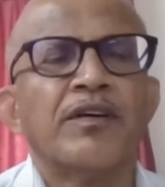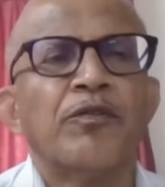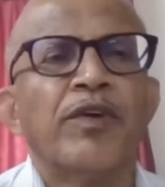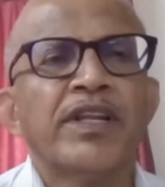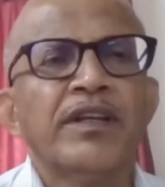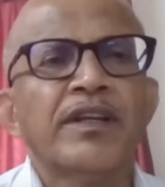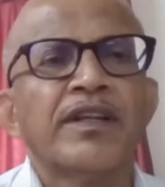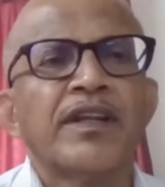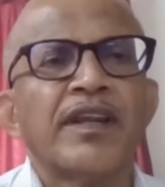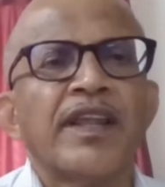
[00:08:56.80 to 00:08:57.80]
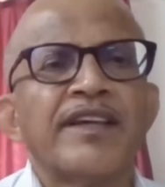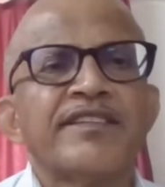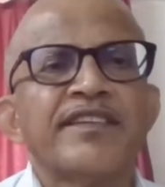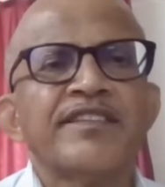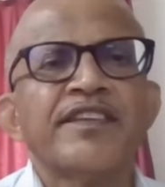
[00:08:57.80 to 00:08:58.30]
One,
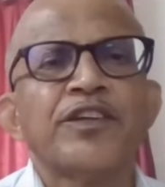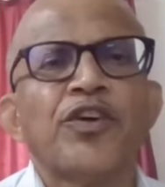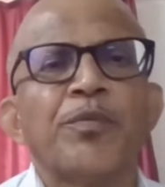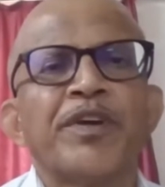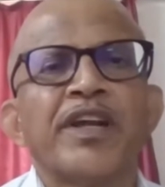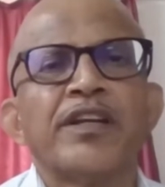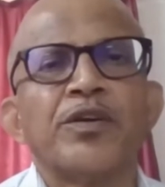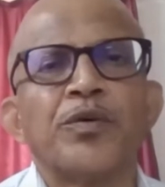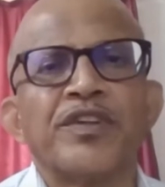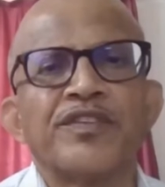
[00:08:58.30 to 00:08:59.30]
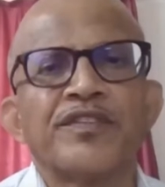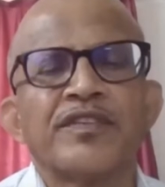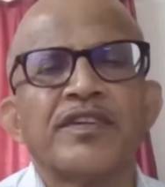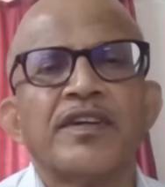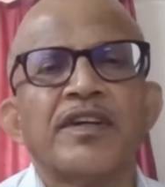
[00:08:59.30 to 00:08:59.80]
license and copyright
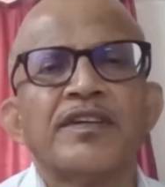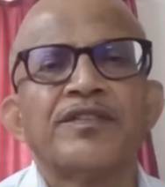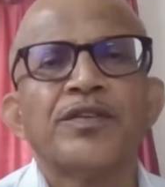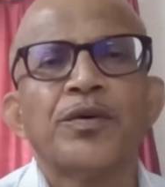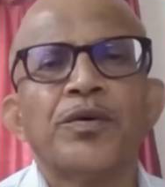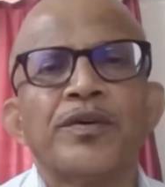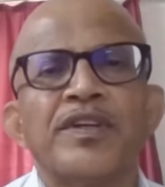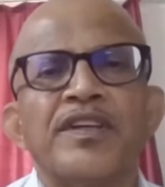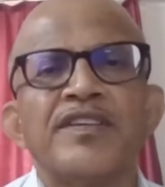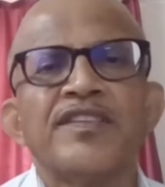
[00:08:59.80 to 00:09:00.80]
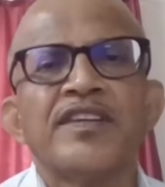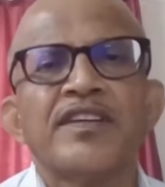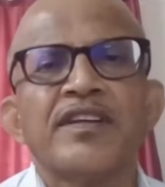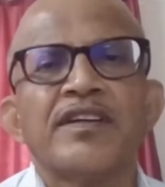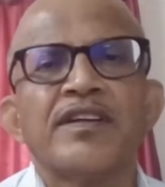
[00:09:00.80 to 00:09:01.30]
notice. So, is
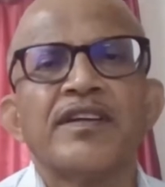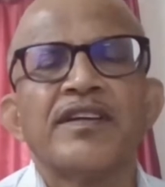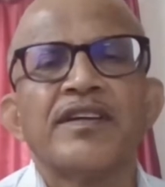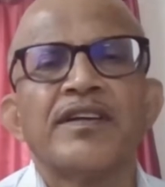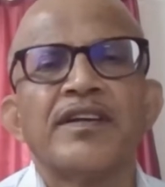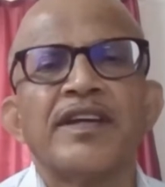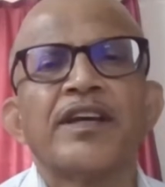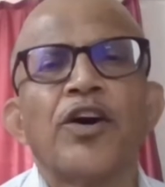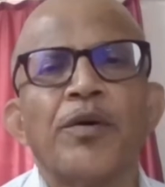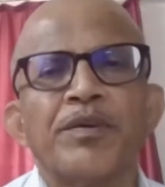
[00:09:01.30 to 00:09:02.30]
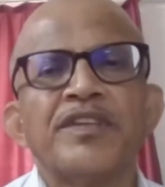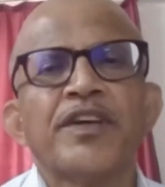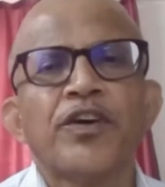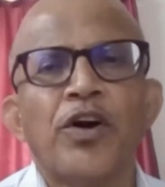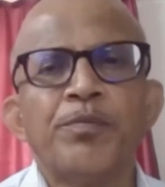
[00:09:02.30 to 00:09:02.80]
a
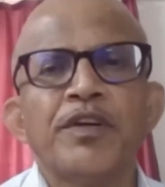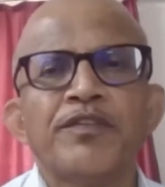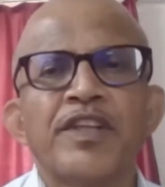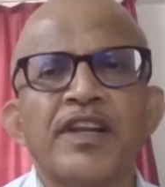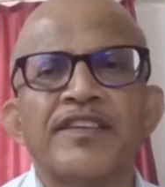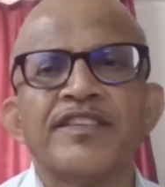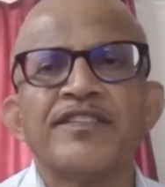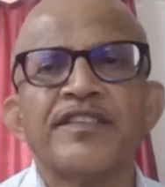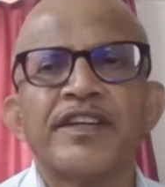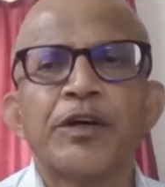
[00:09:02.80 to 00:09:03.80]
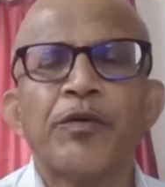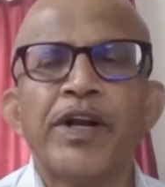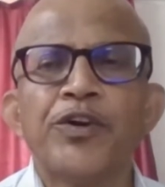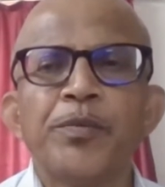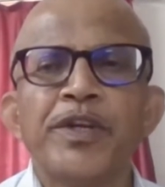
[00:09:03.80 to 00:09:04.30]
copy of the license
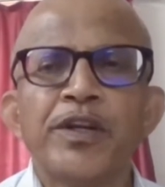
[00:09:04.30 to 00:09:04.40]
required to be